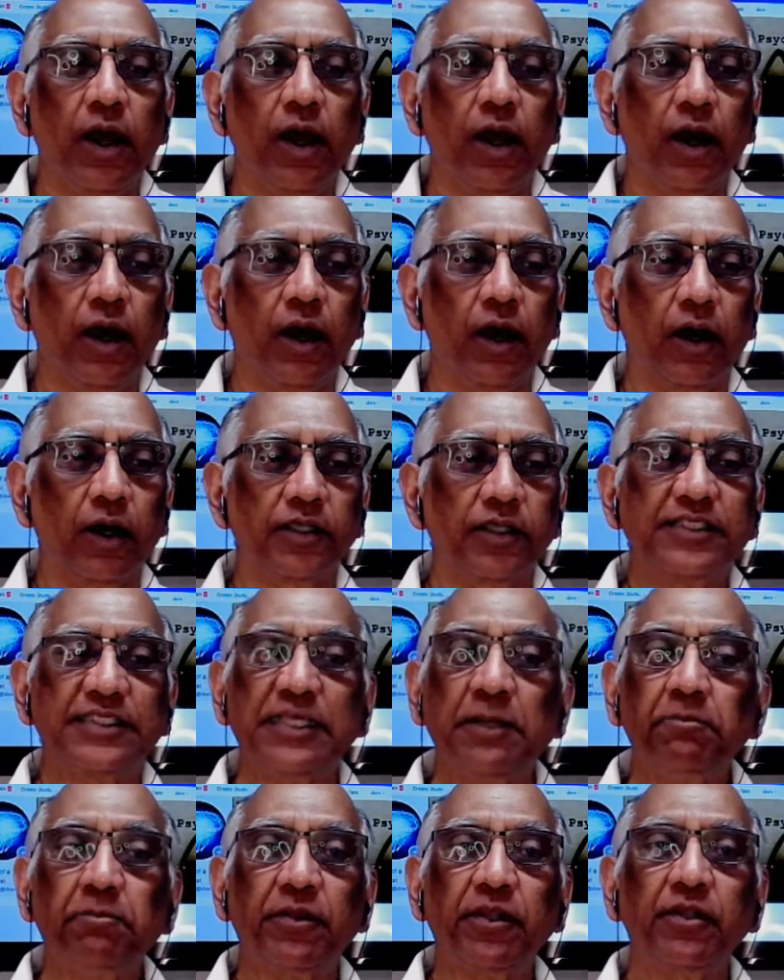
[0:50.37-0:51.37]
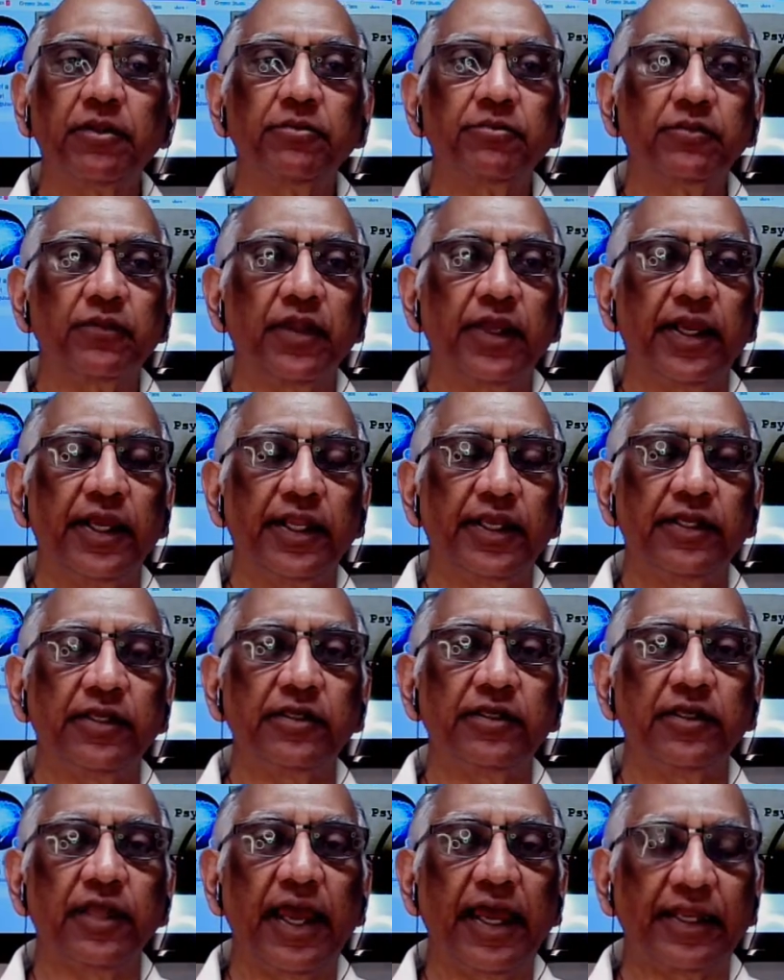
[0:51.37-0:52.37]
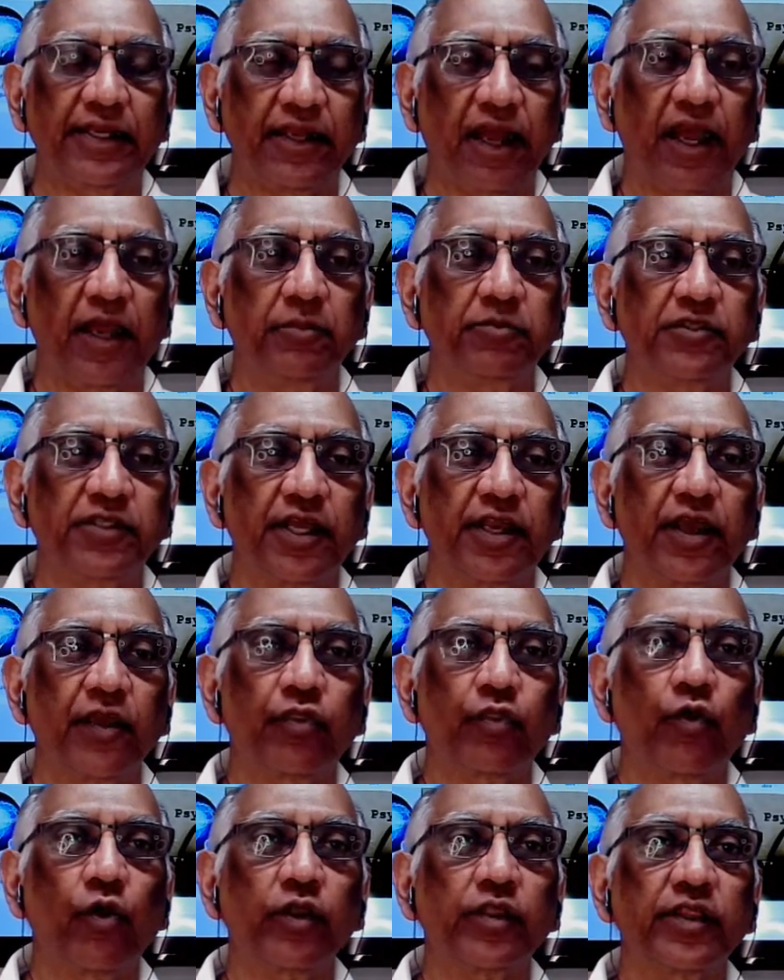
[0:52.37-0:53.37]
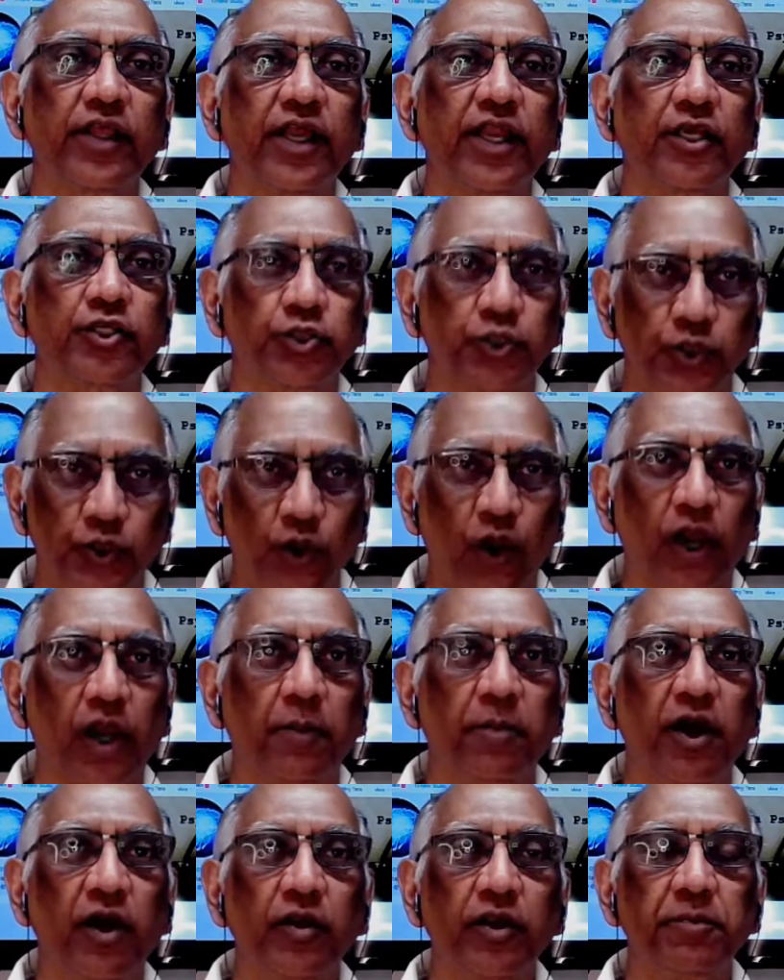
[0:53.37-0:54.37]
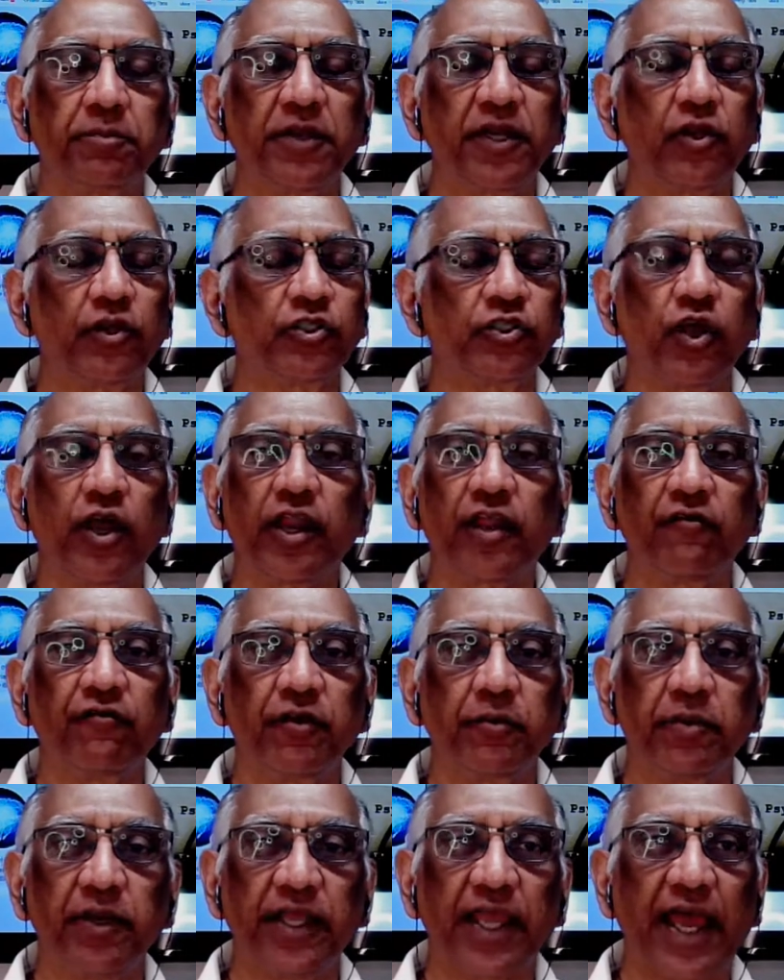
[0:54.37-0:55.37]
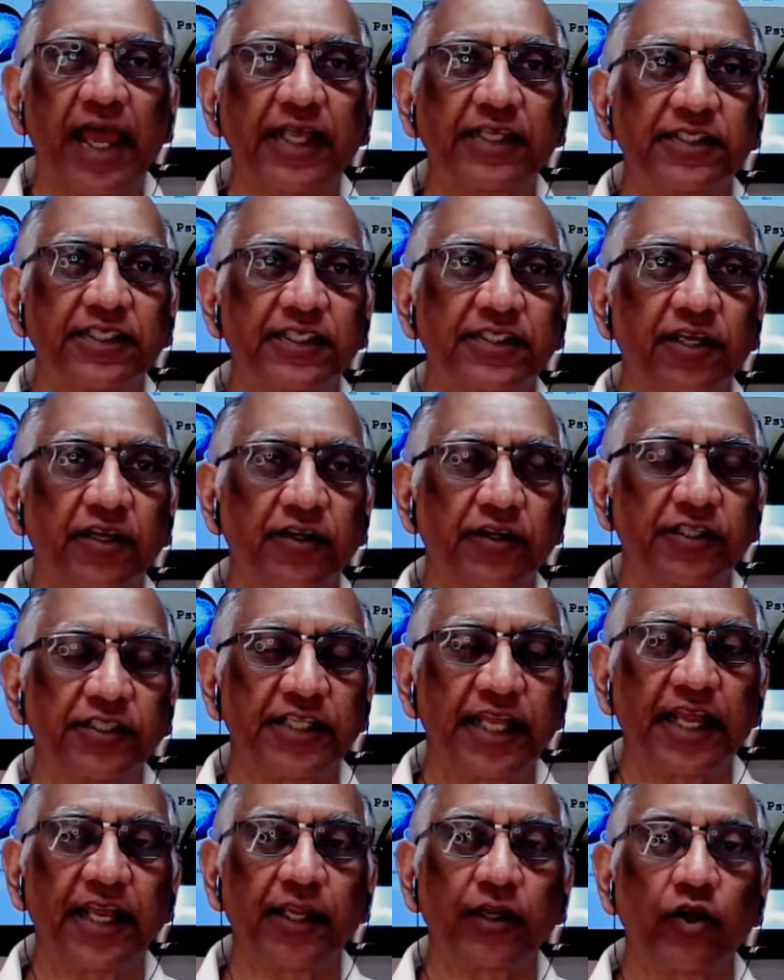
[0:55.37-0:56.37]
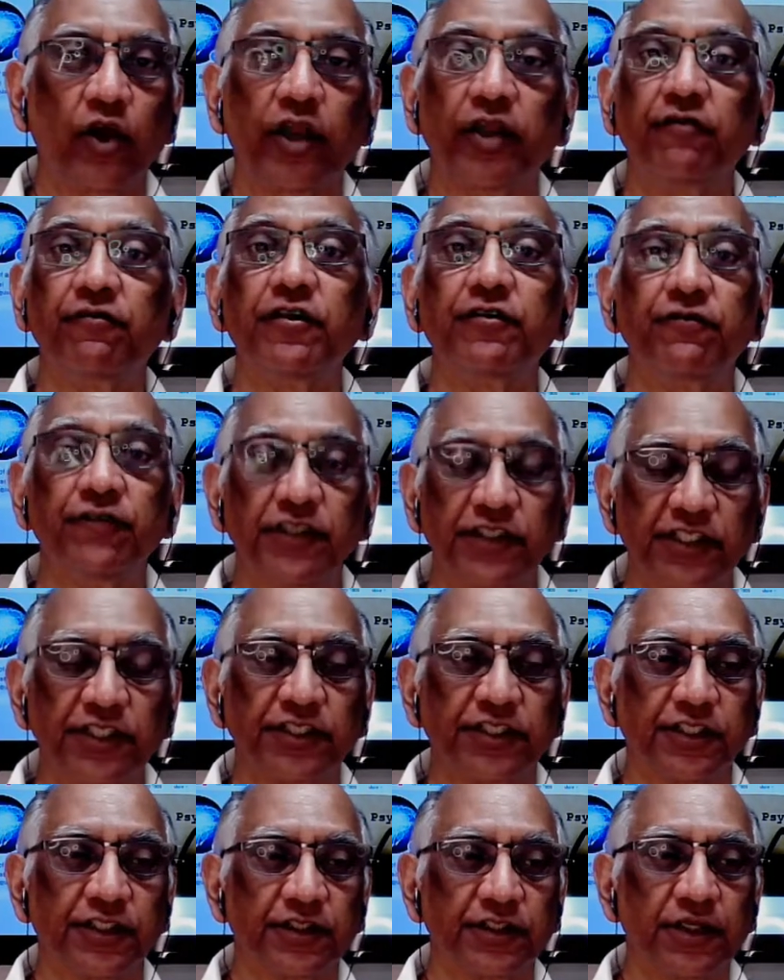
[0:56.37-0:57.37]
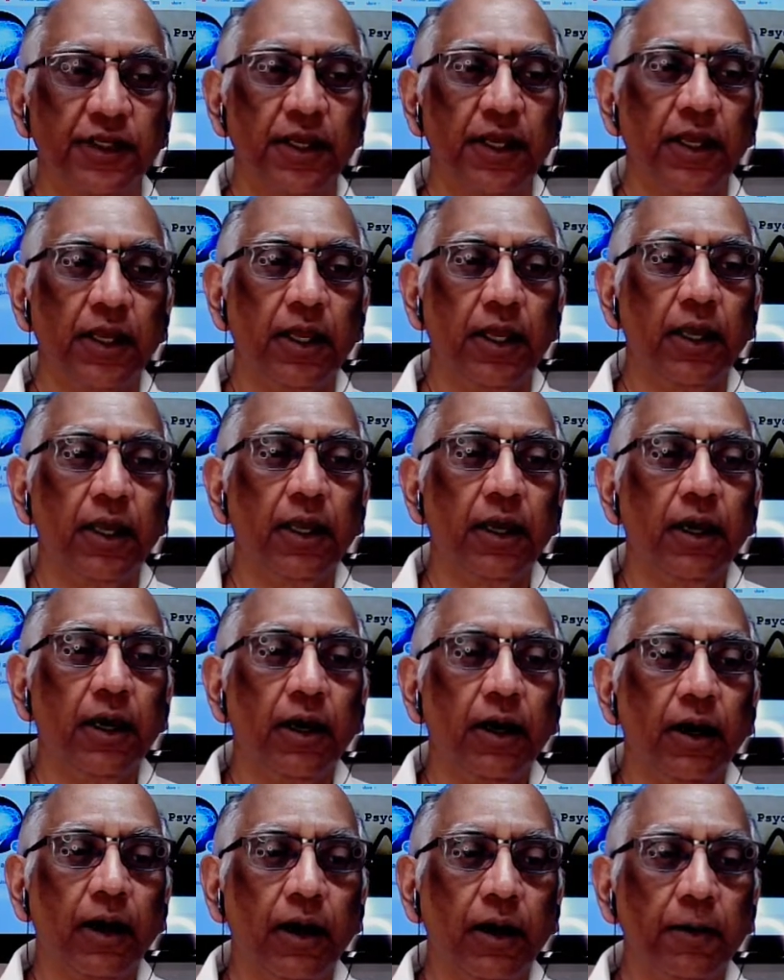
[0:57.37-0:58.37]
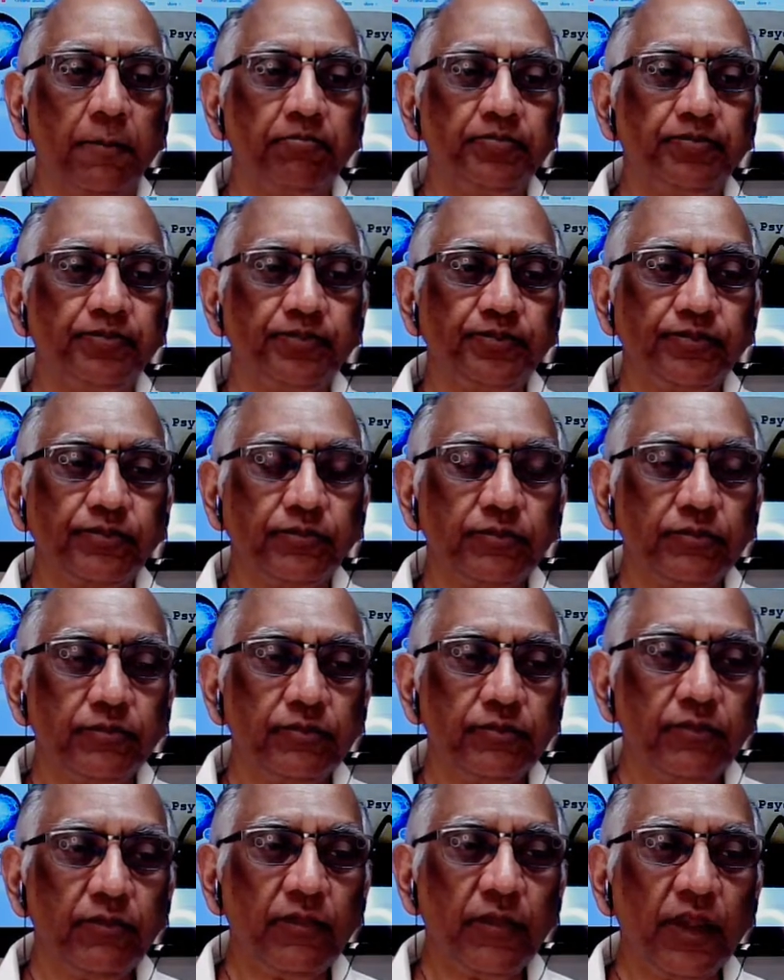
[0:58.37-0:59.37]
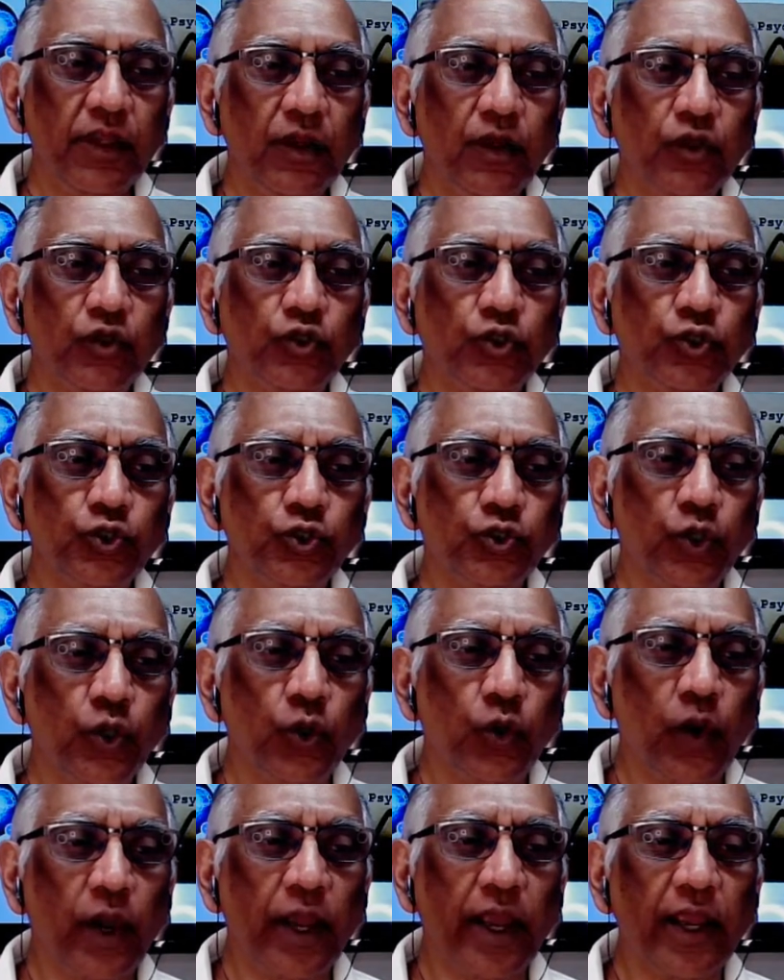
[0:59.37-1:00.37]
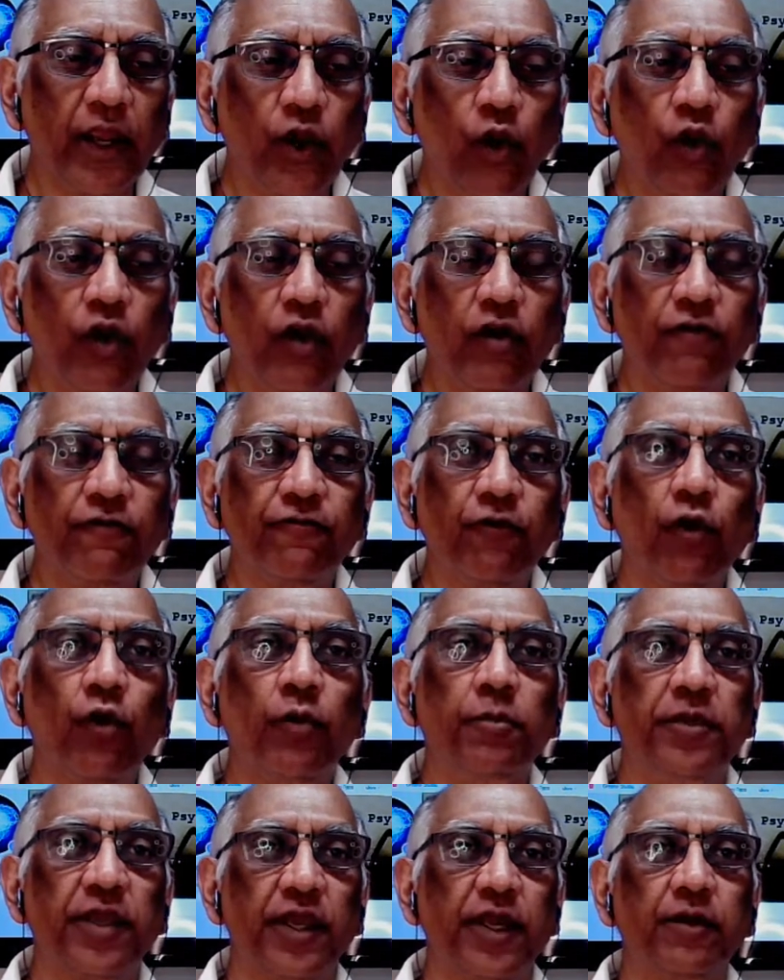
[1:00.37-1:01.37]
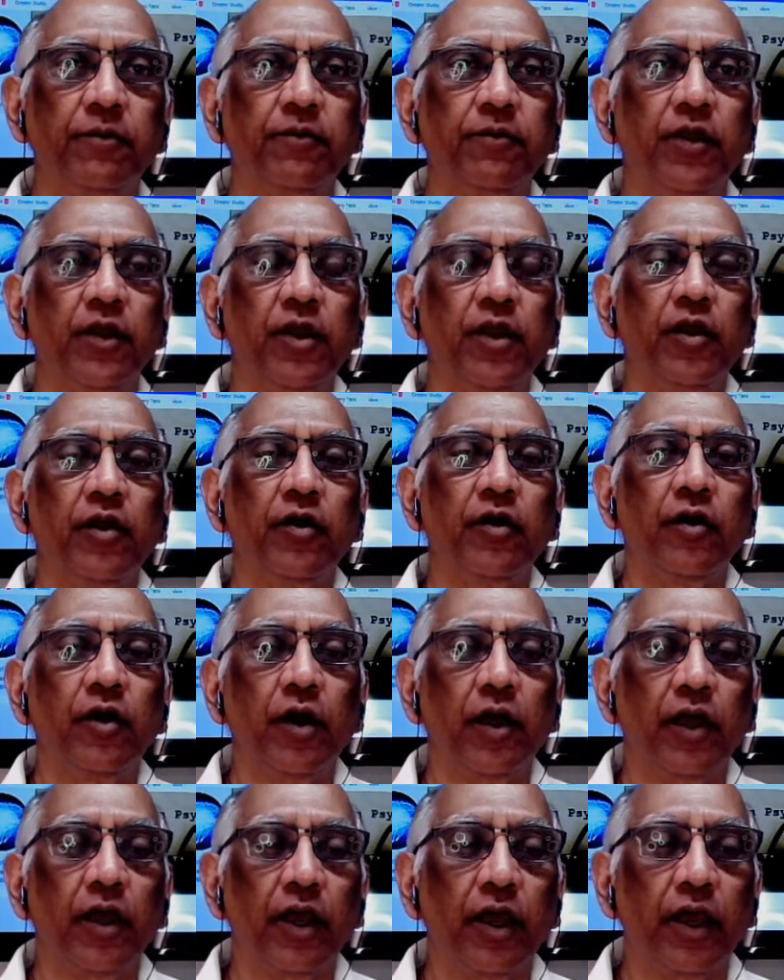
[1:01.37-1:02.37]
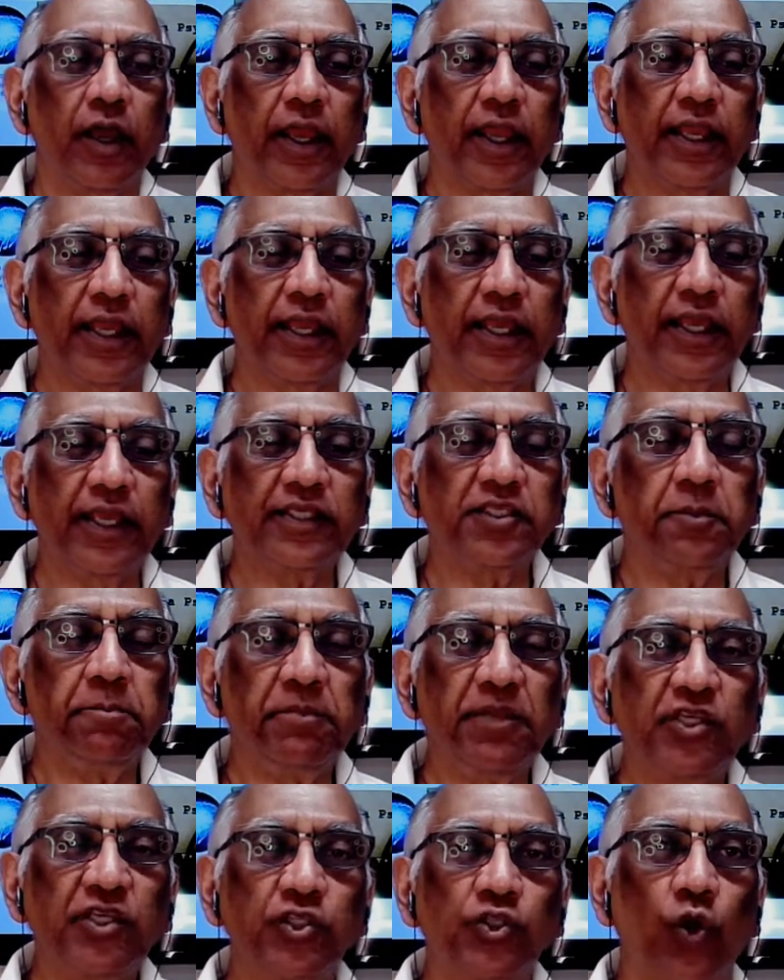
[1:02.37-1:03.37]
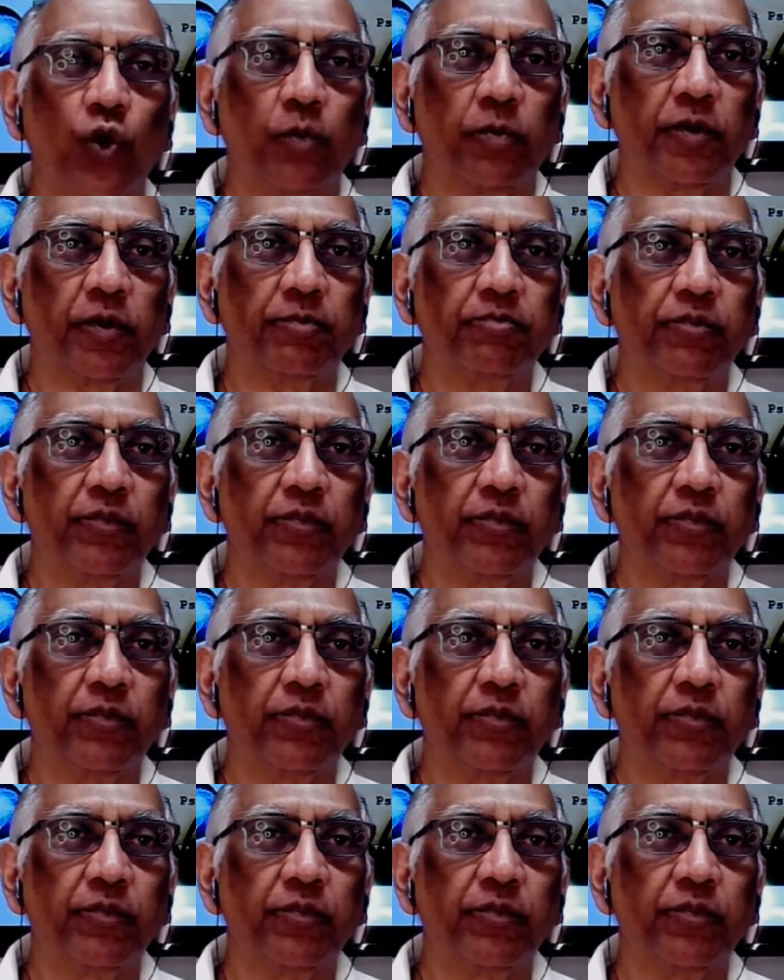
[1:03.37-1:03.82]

uh, simple and at times that I thought that I should talk about it because not everybody has this understanding, not even physicians. Mm-hmm. Um, so, agoraphobia is a misnomer.